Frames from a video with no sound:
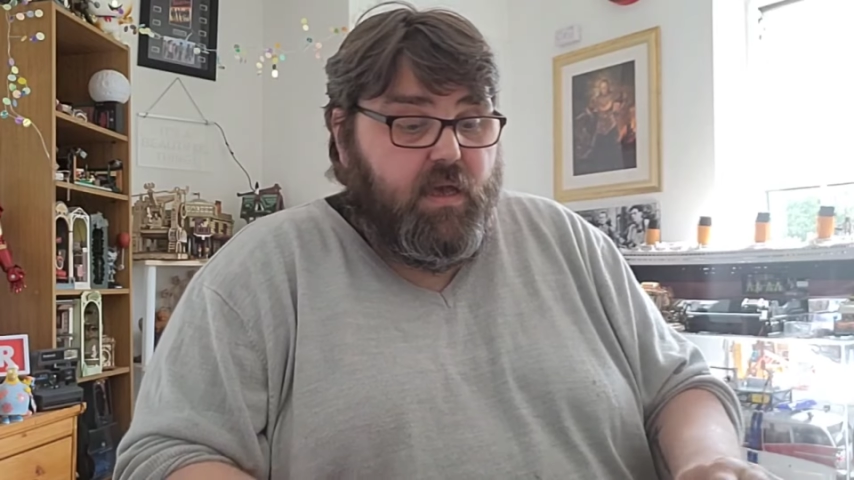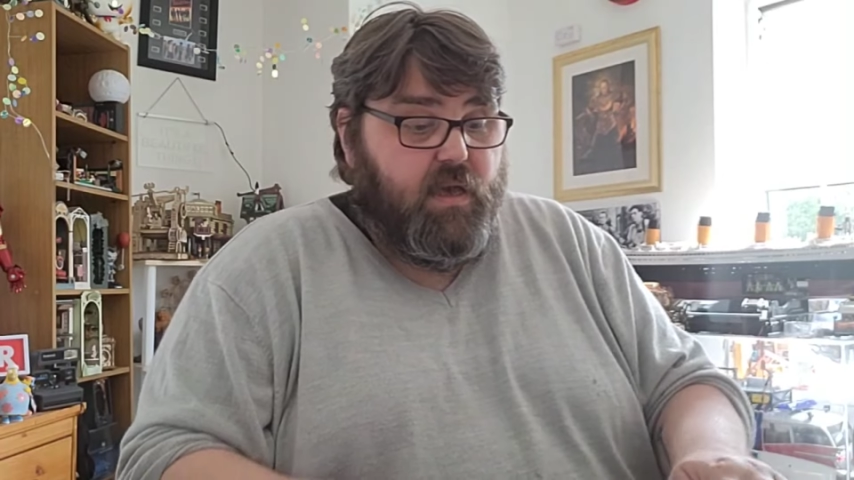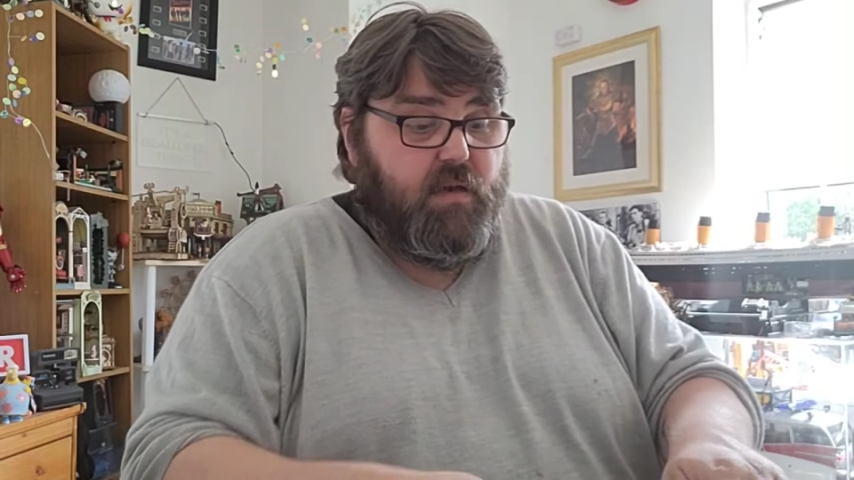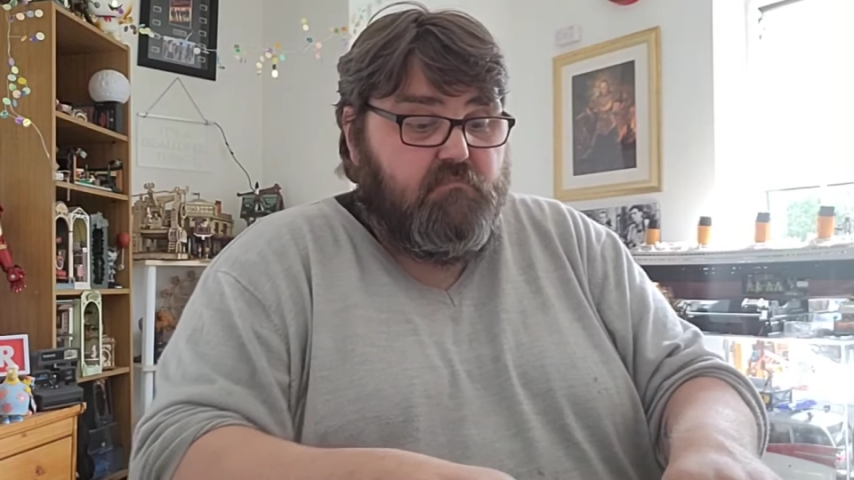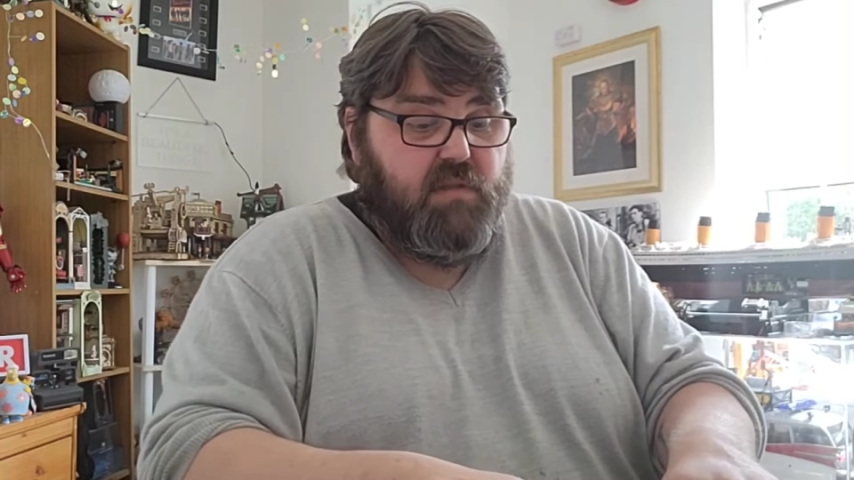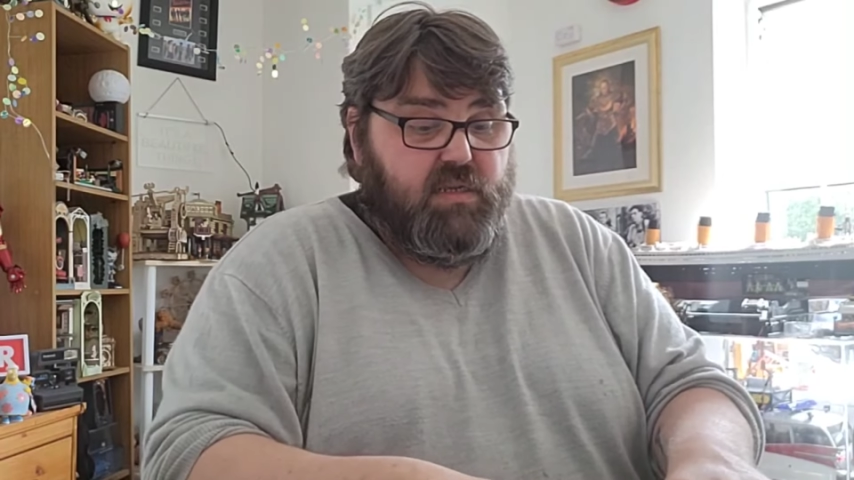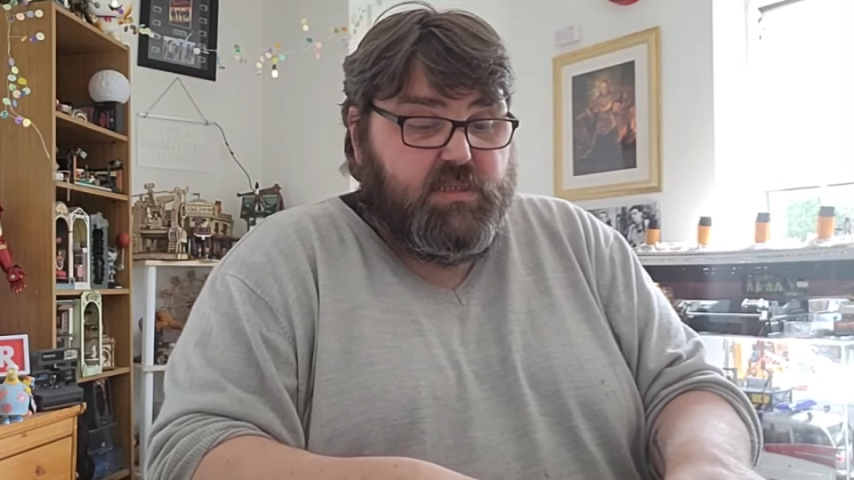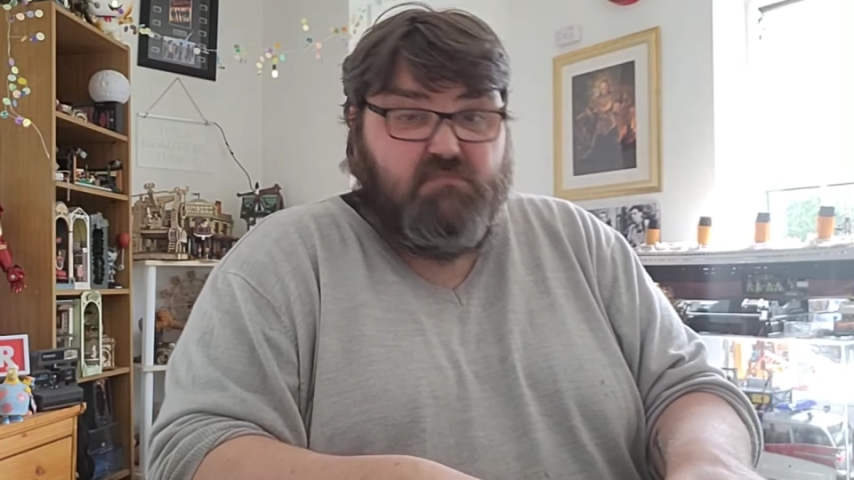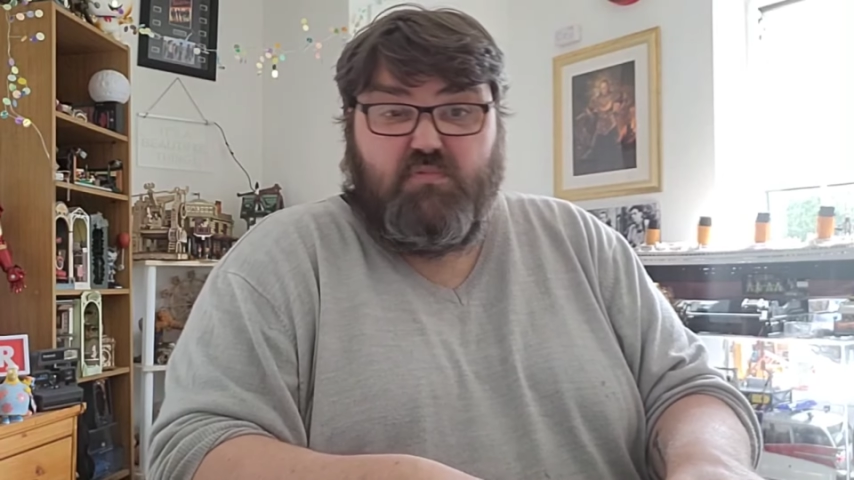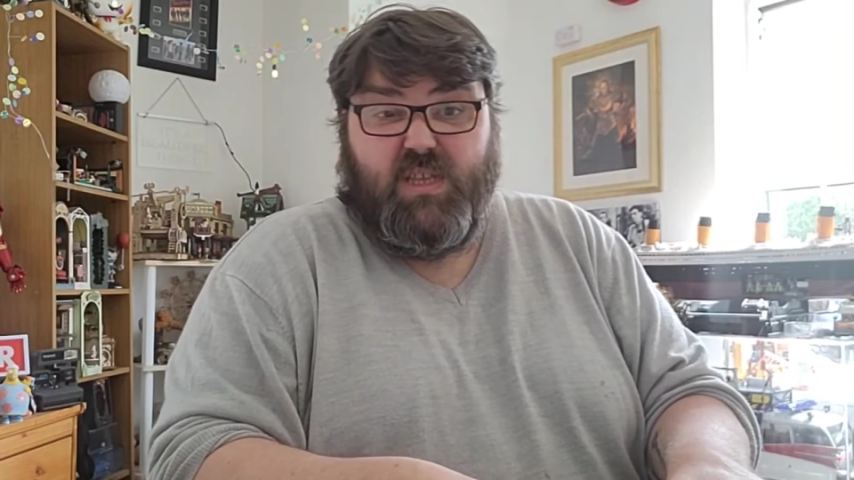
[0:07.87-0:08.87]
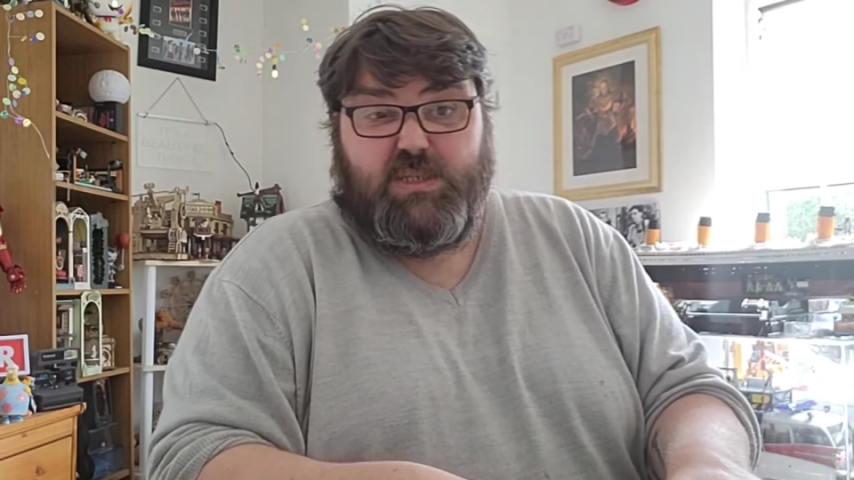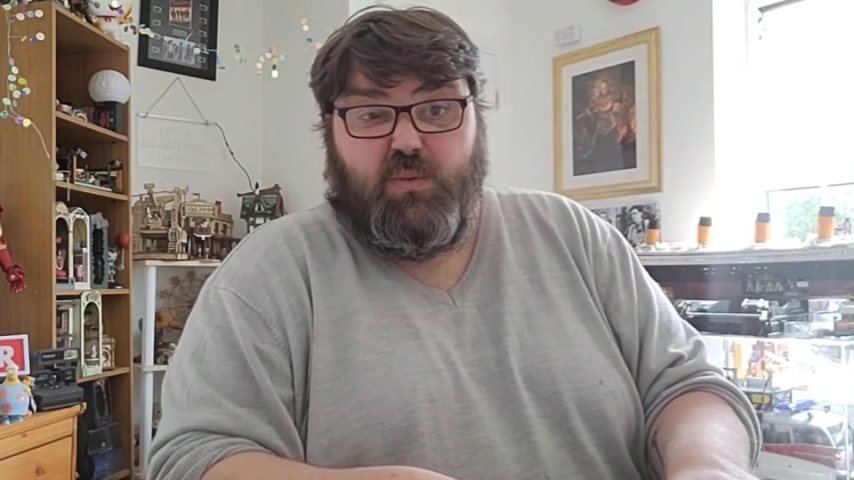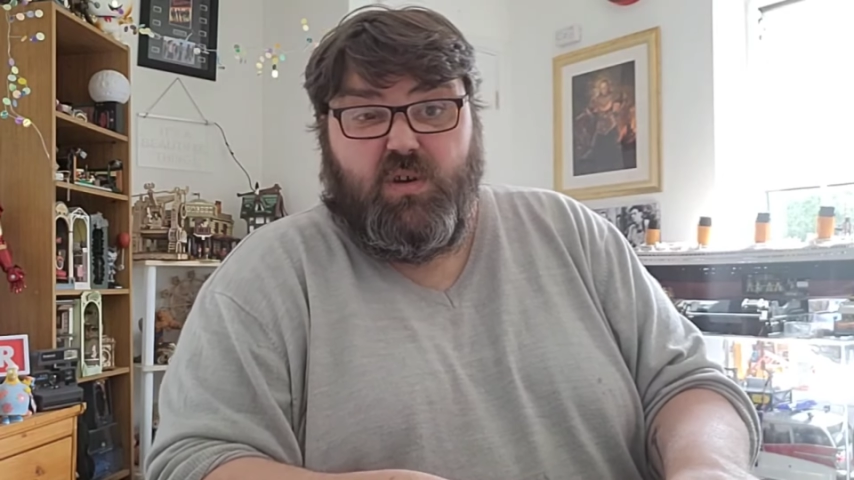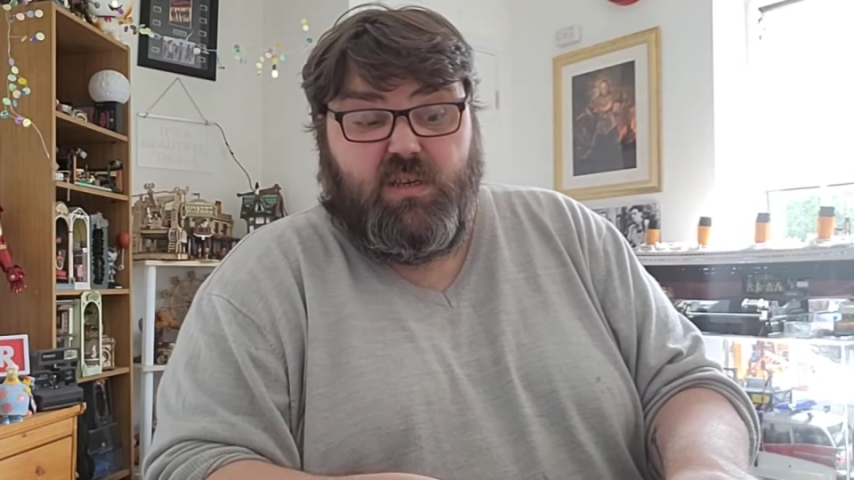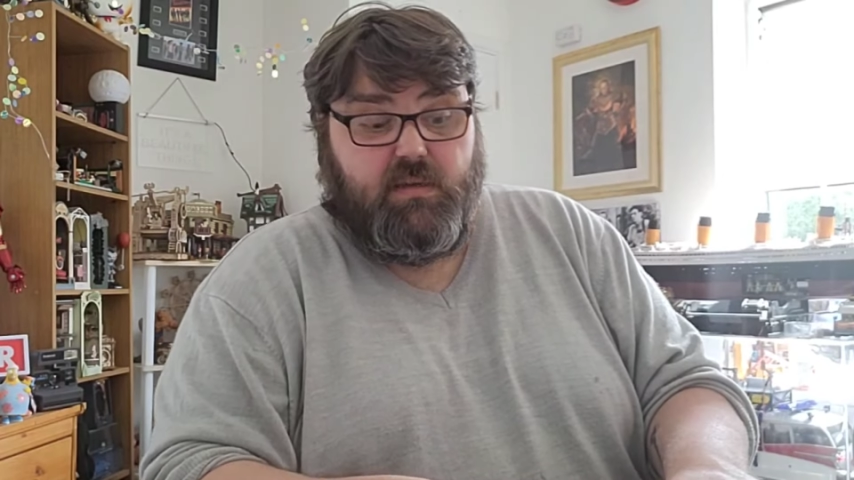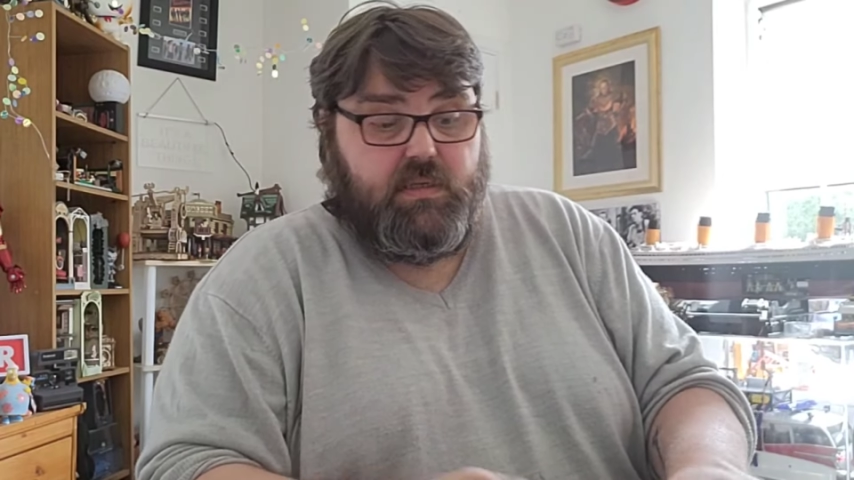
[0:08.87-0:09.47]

I said, yes, I would,